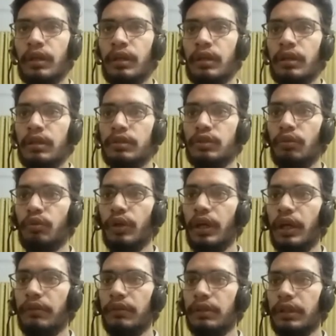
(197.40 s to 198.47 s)
So what
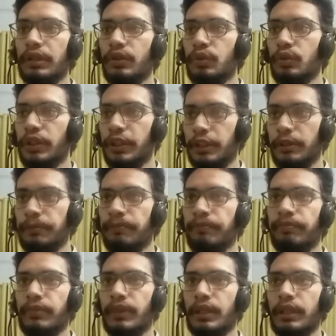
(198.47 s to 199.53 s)
I will gonna do here
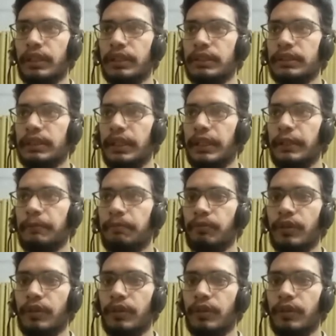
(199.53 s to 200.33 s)
is that